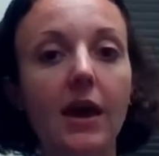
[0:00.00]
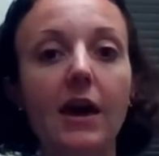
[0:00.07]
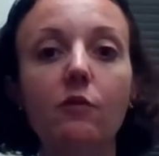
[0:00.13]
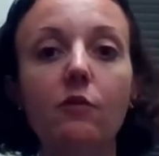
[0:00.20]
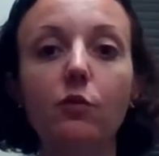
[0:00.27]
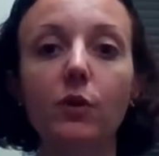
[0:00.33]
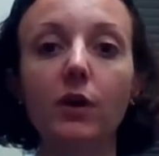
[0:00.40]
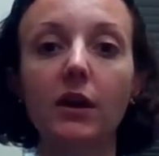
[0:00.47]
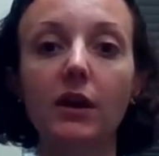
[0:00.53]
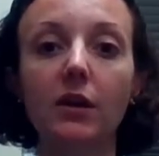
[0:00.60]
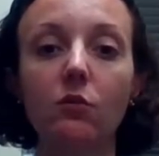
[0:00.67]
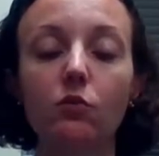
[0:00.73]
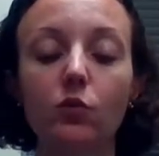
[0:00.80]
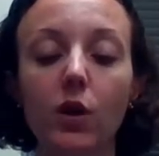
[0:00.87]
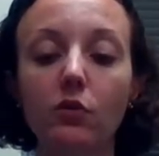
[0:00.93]
If
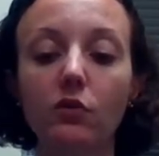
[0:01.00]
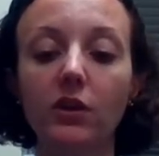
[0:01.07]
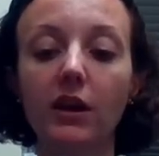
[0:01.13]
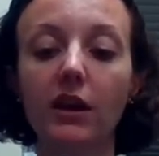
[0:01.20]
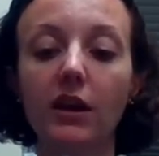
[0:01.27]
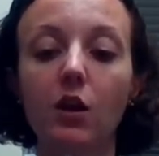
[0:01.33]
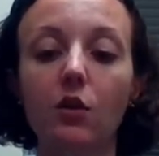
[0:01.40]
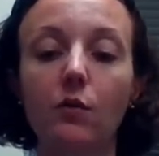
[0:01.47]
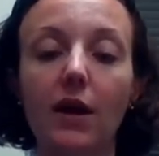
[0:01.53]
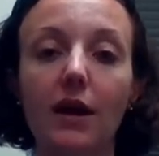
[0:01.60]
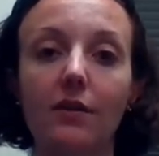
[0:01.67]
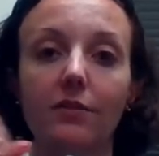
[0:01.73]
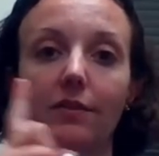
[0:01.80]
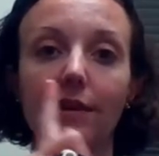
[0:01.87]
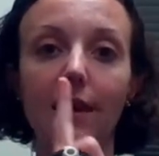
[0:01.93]
we rotate
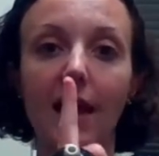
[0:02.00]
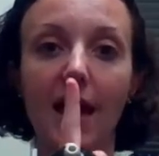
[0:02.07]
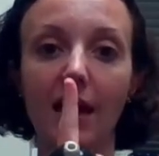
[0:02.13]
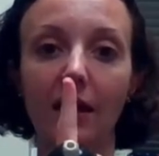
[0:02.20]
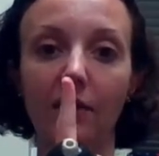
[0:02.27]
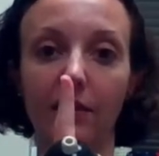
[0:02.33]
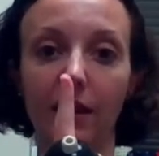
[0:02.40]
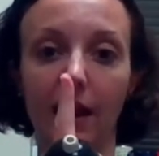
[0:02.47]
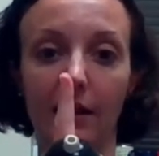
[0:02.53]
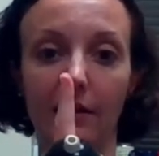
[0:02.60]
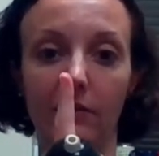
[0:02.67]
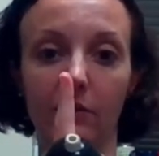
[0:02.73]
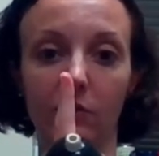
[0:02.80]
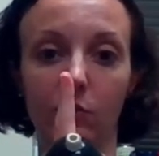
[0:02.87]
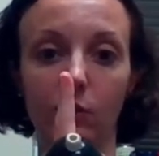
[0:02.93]
around the
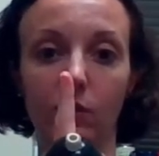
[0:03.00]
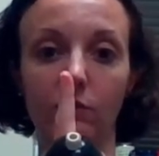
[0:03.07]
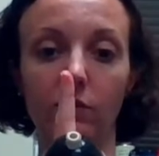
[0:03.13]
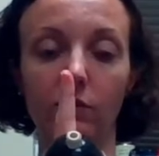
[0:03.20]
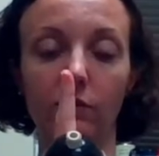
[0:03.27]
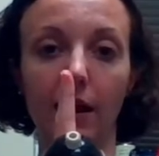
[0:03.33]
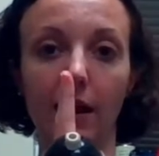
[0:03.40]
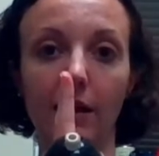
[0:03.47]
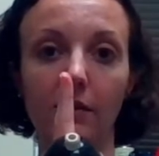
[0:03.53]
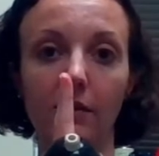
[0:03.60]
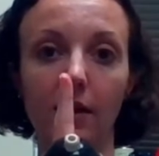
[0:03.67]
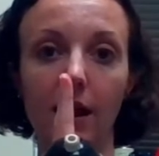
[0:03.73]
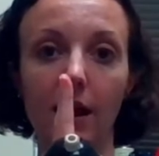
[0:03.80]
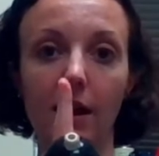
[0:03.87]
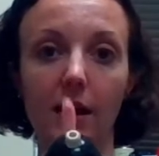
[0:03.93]
x-axis, we've defined
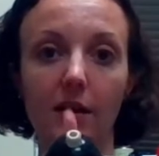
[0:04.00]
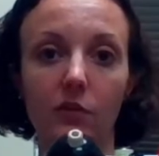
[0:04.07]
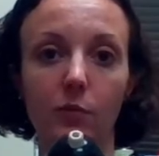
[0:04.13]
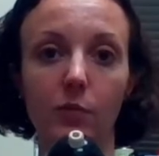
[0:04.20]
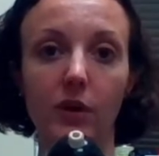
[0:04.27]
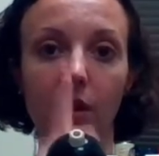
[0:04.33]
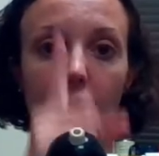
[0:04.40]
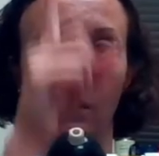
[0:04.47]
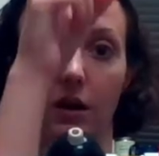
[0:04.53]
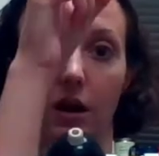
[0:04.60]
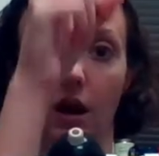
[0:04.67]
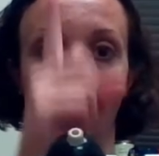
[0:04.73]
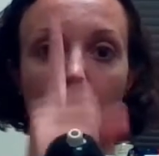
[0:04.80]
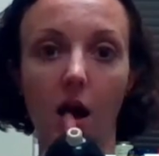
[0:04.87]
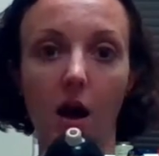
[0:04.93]
that as being
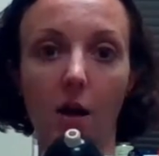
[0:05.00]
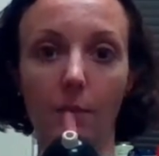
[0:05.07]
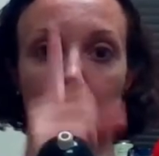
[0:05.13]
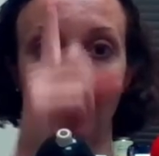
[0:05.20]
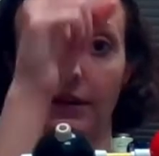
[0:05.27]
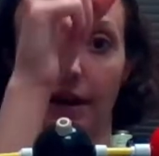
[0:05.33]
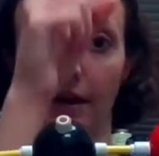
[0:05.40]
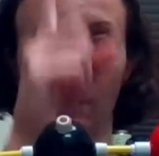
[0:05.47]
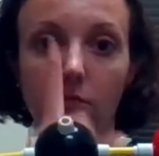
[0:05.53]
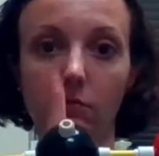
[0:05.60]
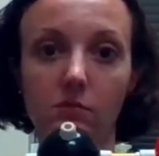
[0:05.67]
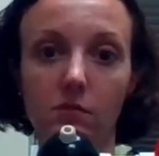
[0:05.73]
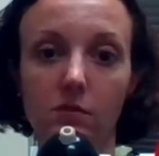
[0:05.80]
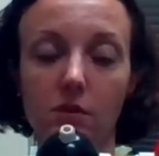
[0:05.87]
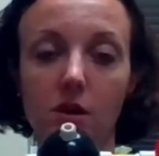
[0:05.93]
up and down.
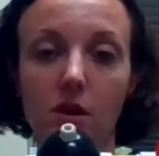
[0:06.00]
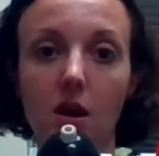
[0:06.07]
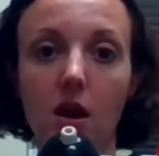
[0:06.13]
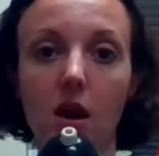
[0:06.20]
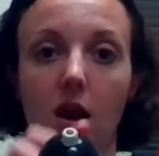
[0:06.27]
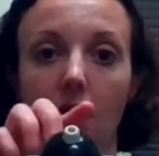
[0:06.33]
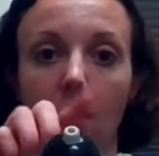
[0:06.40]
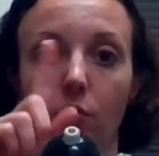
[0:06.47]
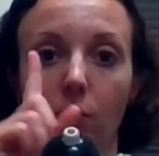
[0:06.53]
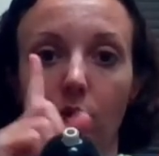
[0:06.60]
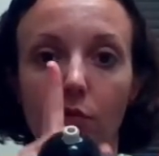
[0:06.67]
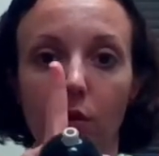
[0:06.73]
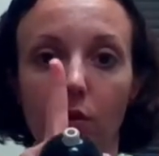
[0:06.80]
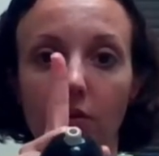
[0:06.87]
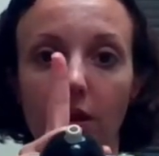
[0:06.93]
If we
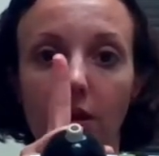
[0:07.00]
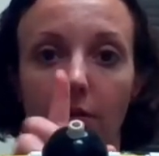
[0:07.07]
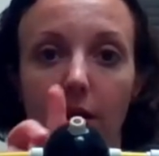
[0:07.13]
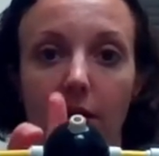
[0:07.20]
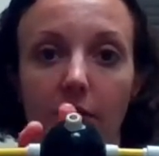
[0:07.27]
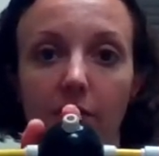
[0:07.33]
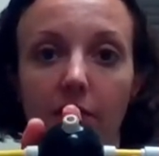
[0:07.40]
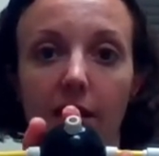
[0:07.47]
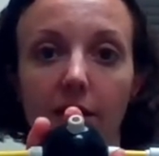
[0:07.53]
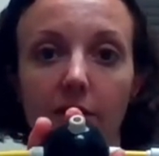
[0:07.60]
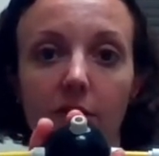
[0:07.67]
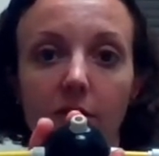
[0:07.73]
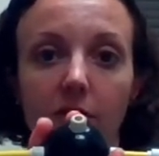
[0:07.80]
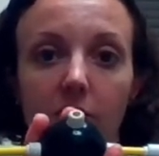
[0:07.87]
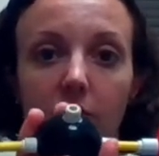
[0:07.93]
rotate around this
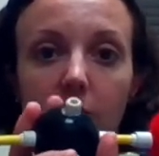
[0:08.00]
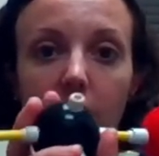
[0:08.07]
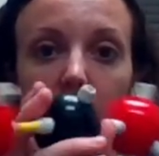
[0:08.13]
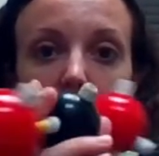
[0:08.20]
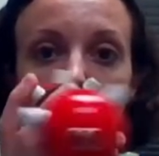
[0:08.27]
axis,